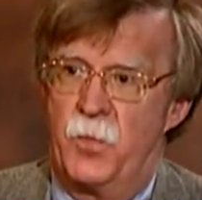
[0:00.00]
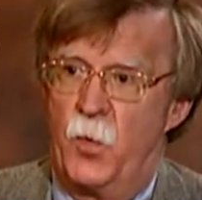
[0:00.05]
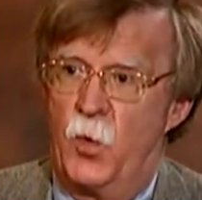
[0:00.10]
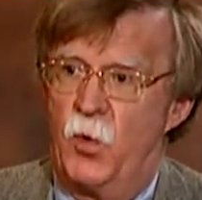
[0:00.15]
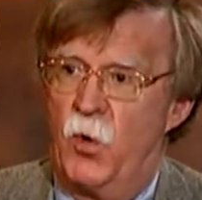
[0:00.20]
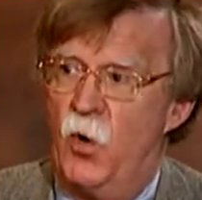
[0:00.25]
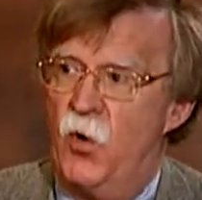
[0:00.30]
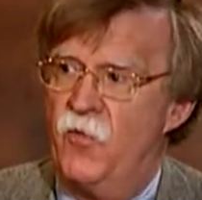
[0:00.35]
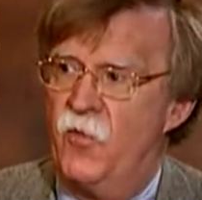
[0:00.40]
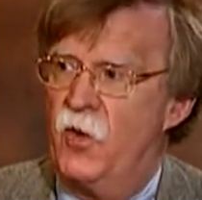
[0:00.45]

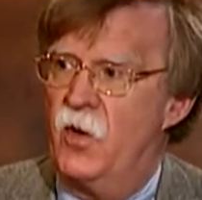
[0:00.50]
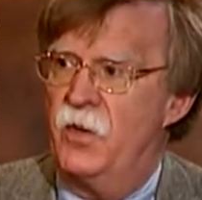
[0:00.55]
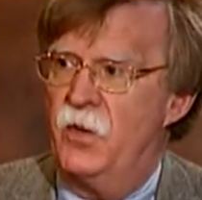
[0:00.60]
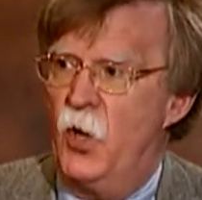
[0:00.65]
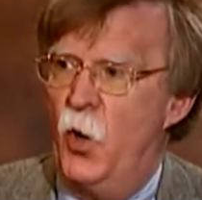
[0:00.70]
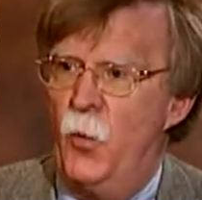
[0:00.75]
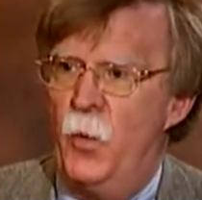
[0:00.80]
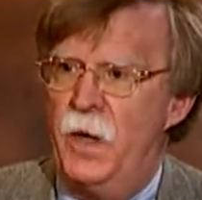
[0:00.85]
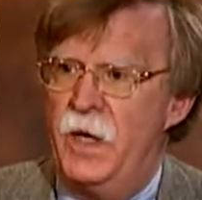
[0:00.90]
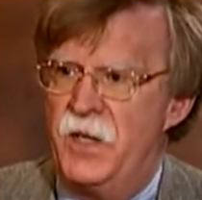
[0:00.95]
Moreover,
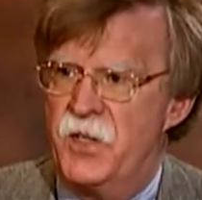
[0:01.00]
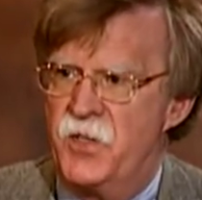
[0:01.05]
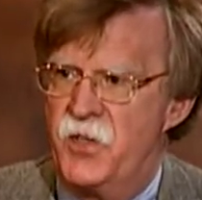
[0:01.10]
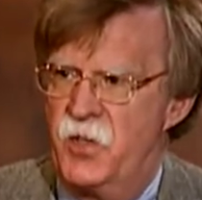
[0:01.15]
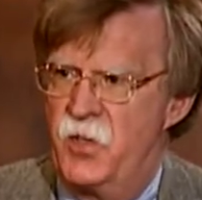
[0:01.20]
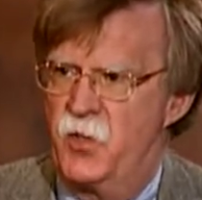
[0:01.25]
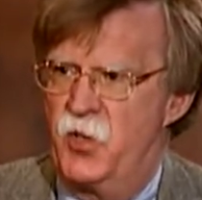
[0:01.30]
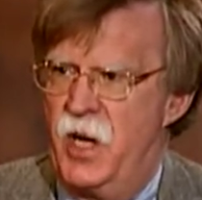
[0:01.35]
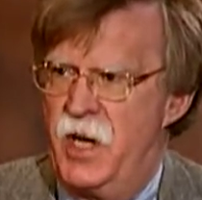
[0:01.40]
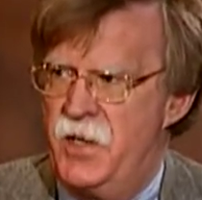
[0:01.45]
nobody's
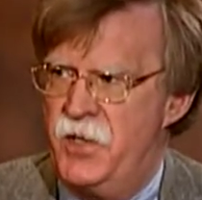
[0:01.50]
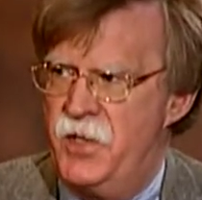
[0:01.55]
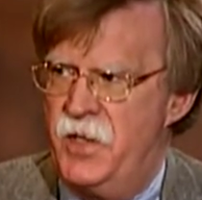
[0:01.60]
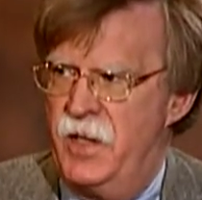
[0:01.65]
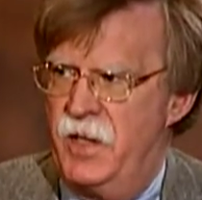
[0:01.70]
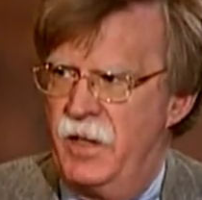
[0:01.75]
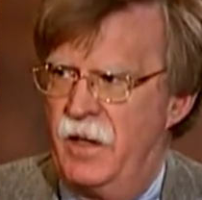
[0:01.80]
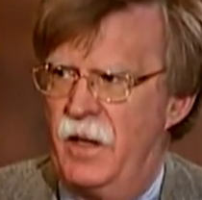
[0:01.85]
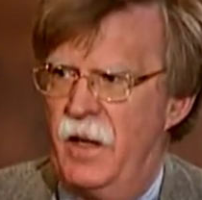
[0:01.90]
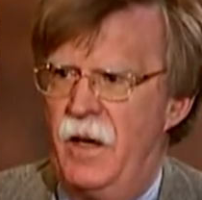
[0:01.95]

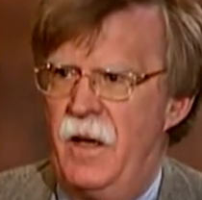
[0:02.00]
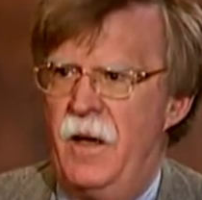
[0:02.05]
suggesting